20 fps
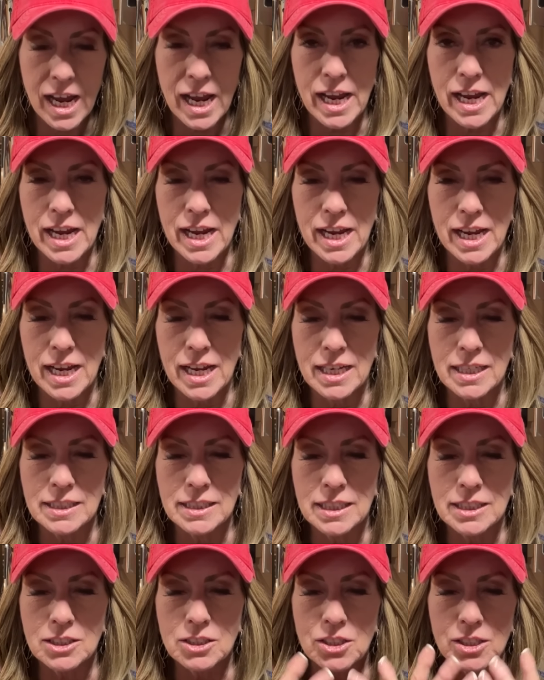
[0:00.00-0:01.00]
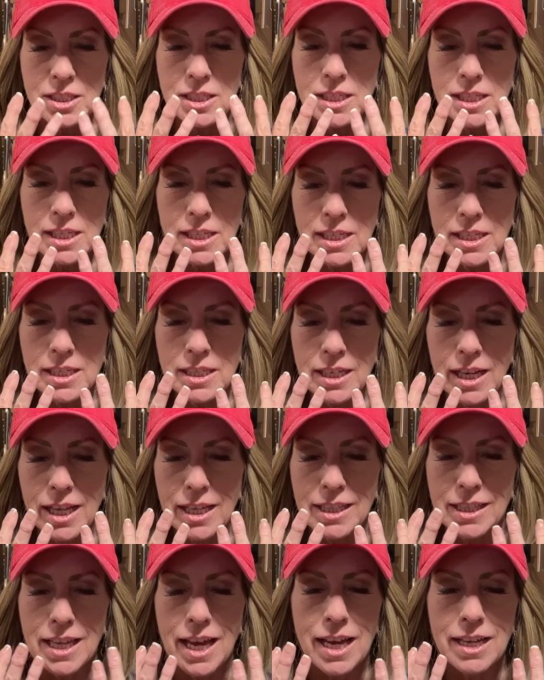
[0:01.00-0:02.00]
and just eat it
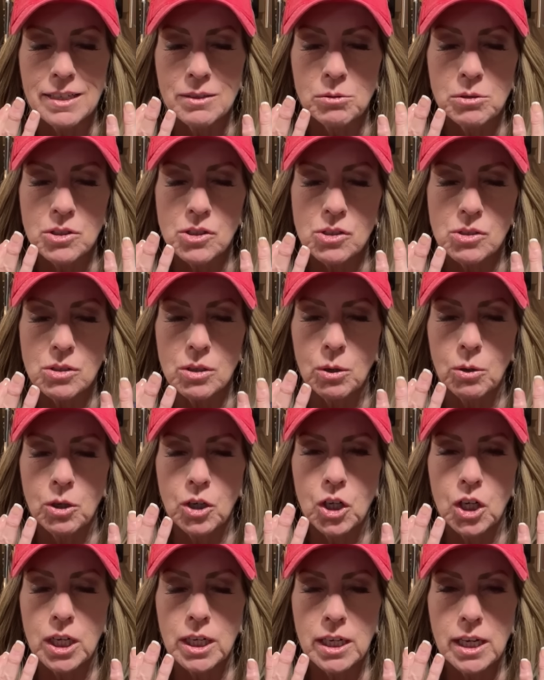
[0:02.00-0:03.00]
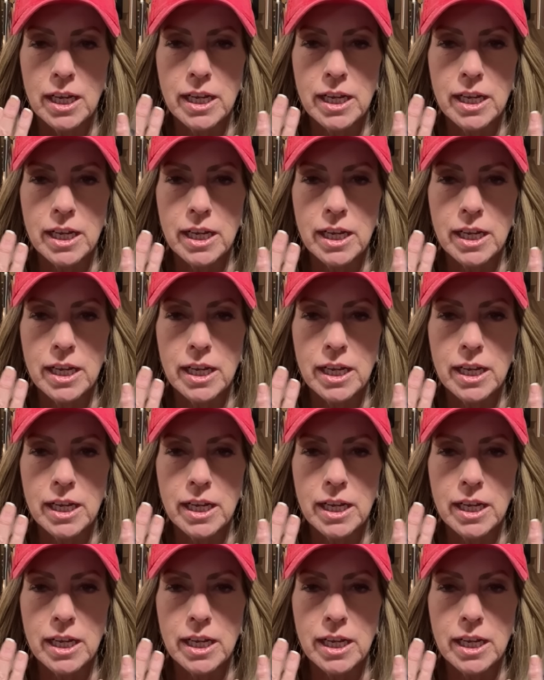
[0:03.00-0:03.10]
like that. It was so good.